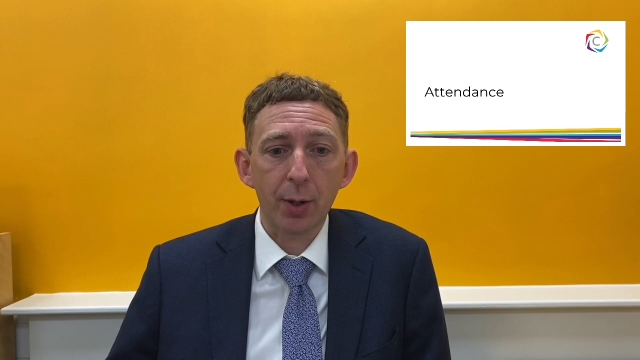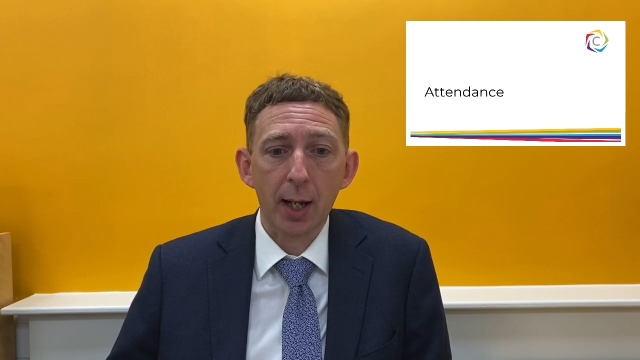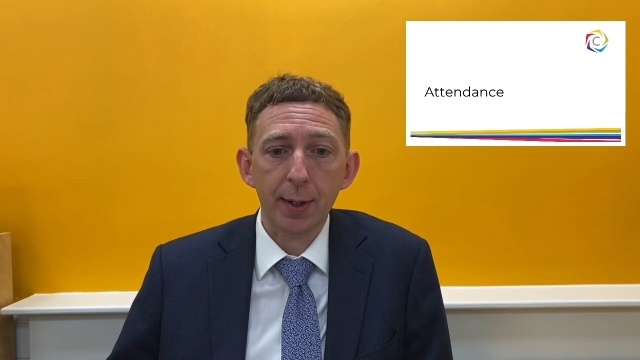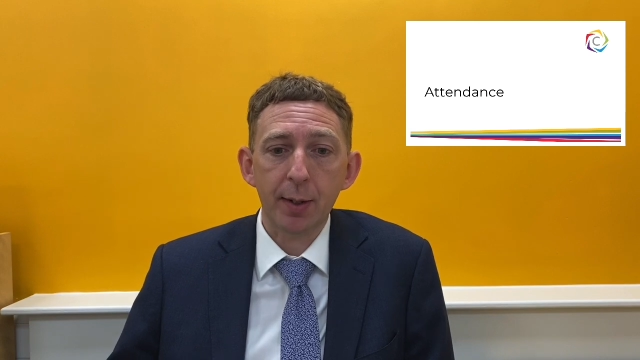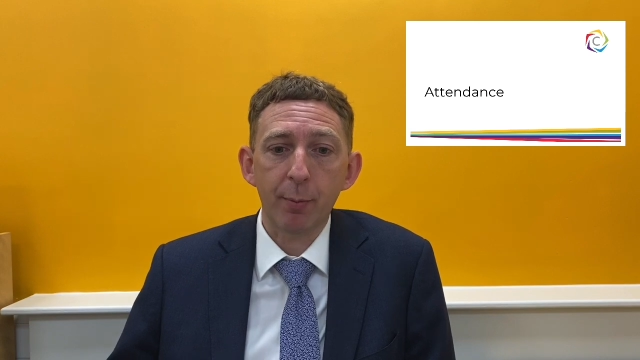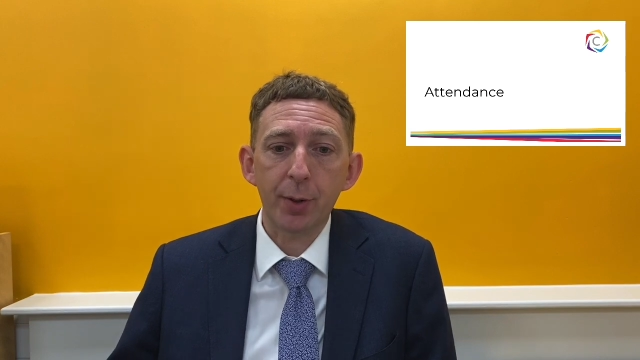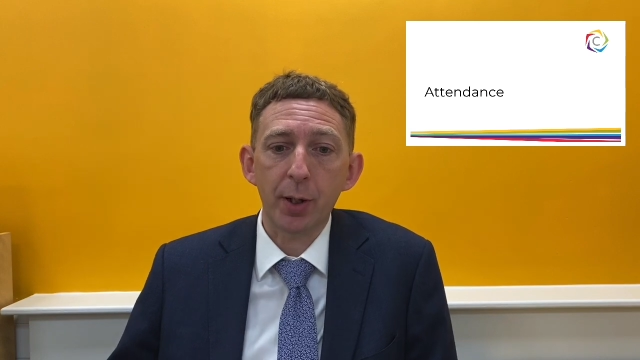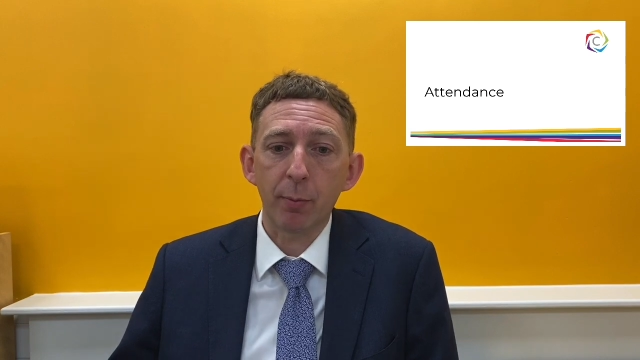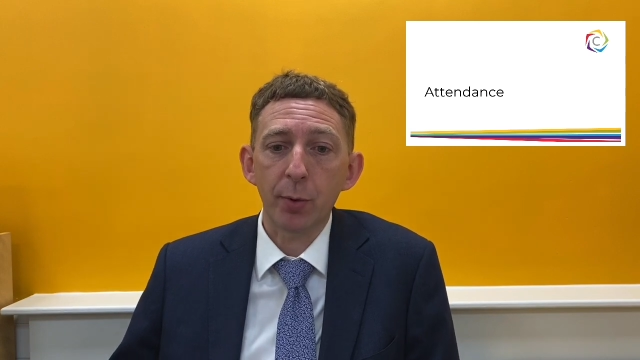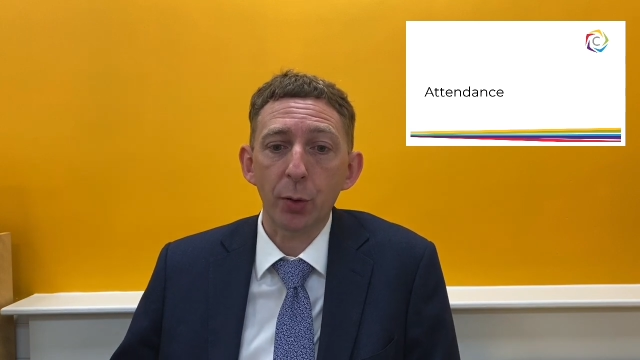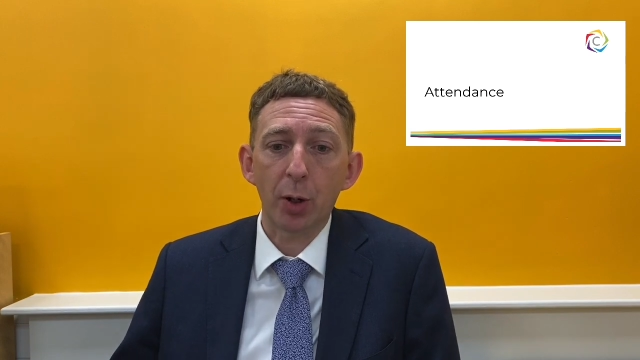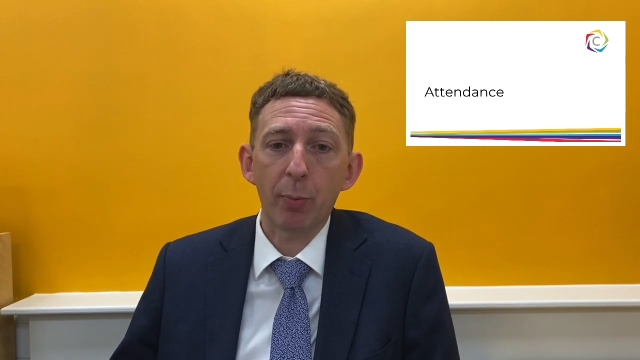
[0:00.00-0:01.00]
has
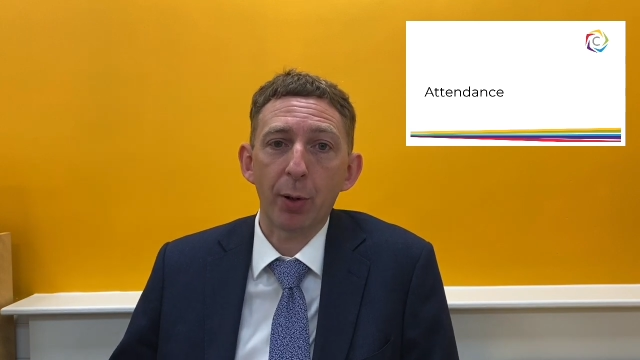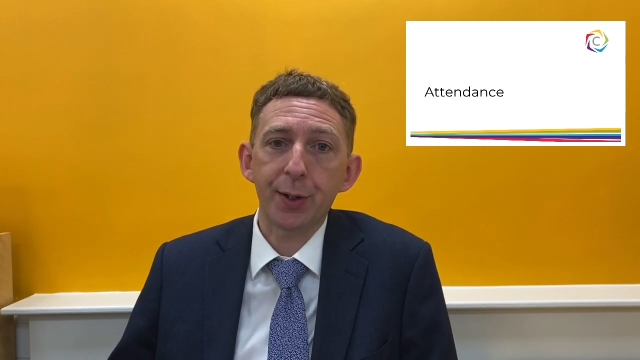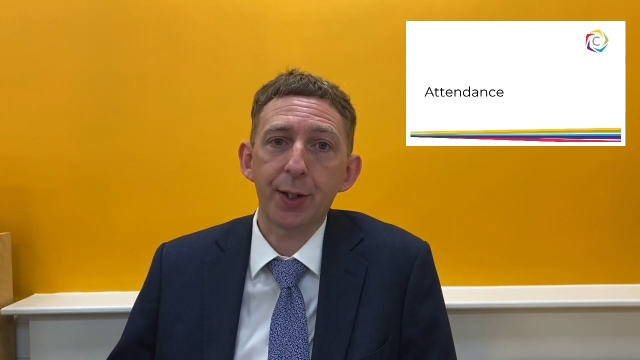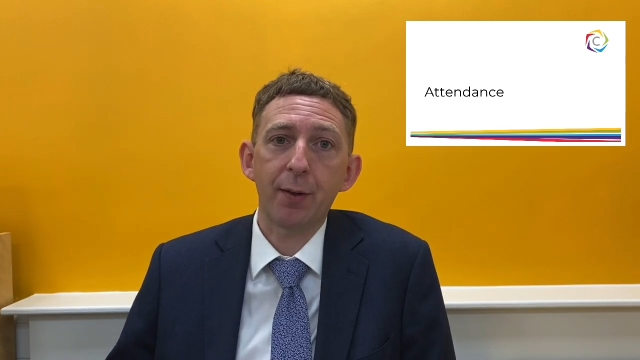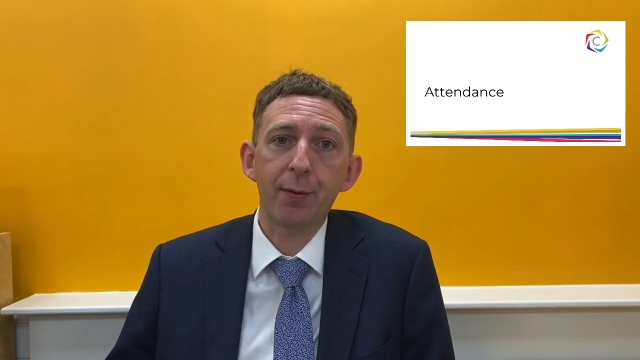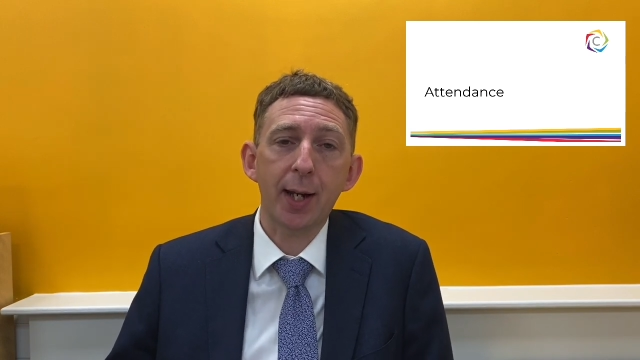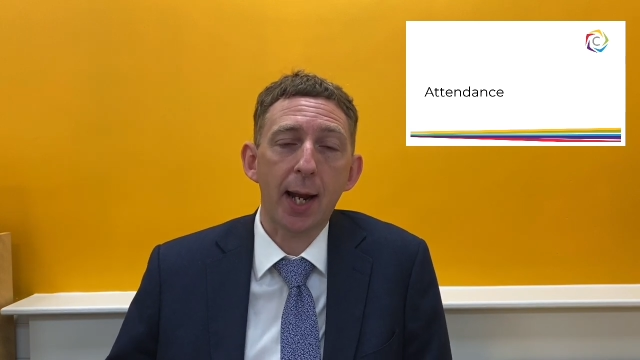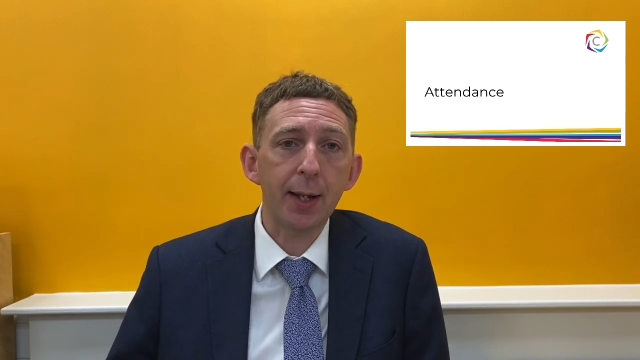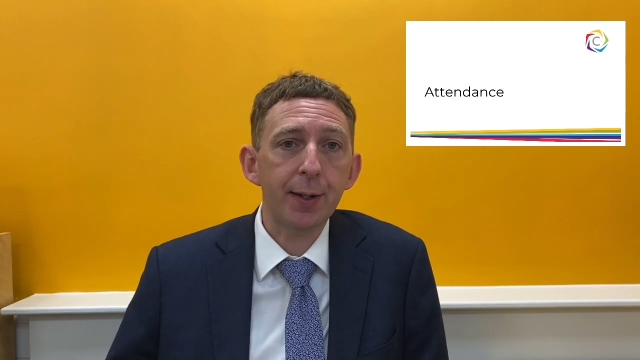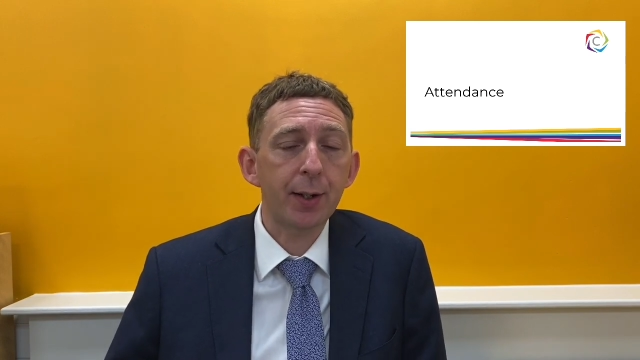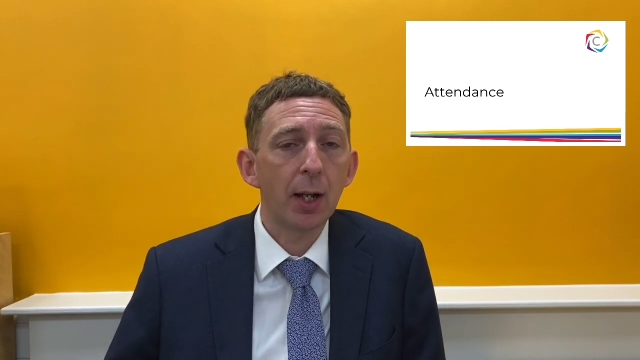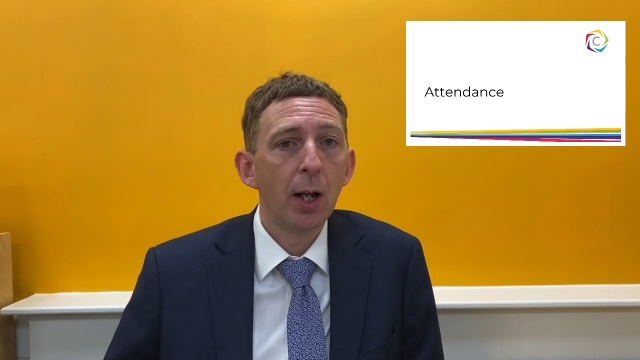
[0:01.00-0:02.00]
symptoms or a positive
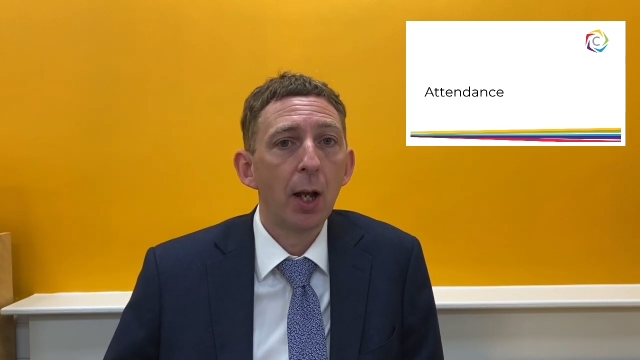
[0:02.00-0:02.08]
test,